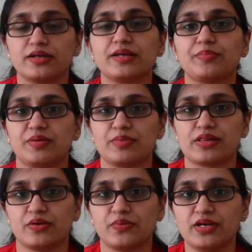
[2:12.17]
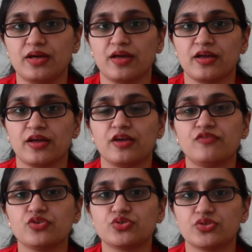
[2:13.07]
Tip number 7. If
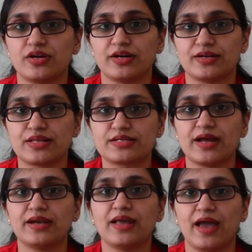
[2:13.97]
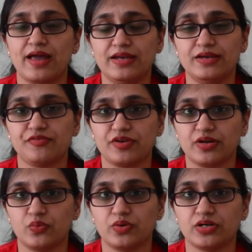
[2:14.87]
you do not understand any
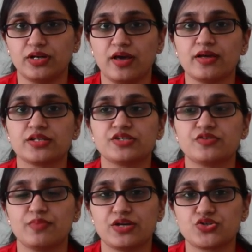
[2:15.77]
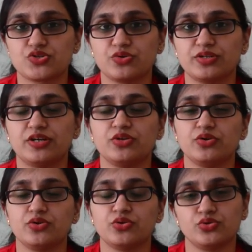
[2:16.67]
difficult word, just make sure that
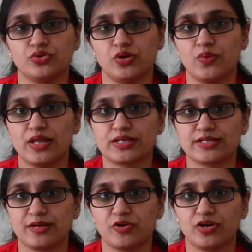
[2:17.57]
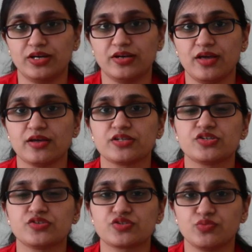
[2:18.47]
you do not waste time on it.
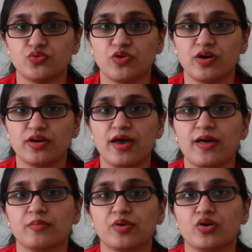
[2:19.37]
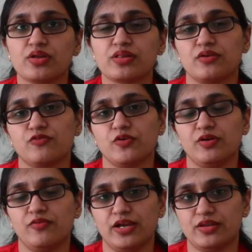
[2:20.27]
Just move on, because if you
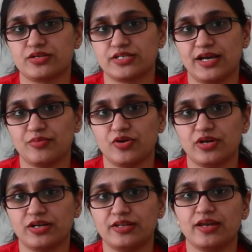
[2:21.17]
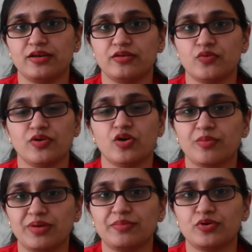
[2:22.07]
will waste time on it, then you will
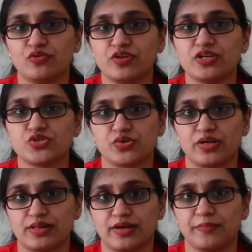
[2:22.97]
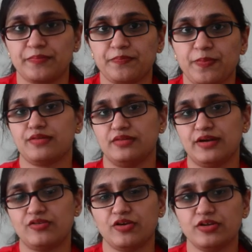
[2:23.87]
not be able to finish your exam.
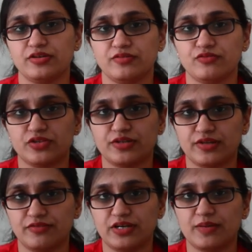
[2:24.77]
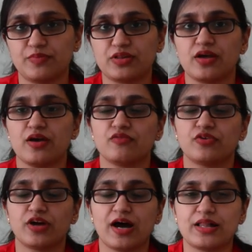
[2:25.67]
That's all for the 7 tips
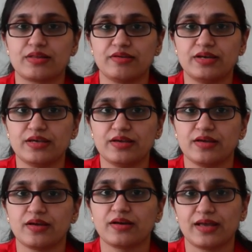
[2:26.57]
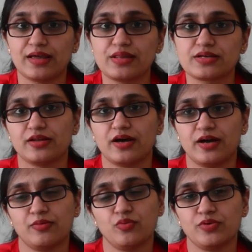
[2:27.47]
for IELTS reading test.
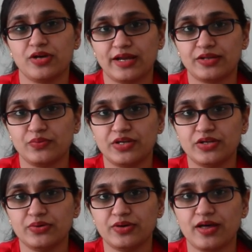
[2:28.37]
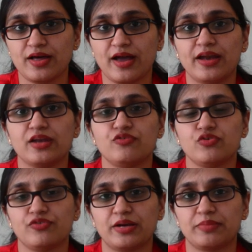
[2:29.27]
I hope you liked the video, and if you
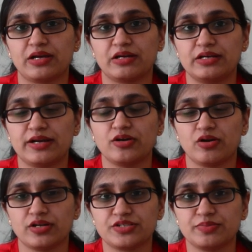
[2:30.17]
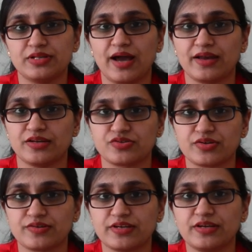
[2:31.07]
find my content knowledgeable and
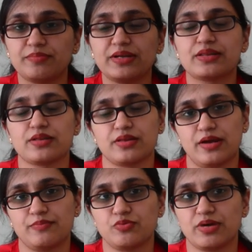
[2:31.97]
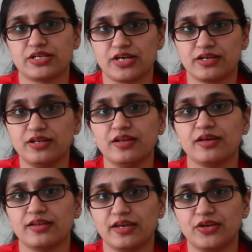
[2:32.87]
interesting, please subscribe to my channel.
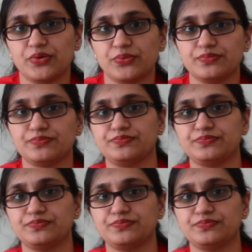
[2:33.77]
Thank you.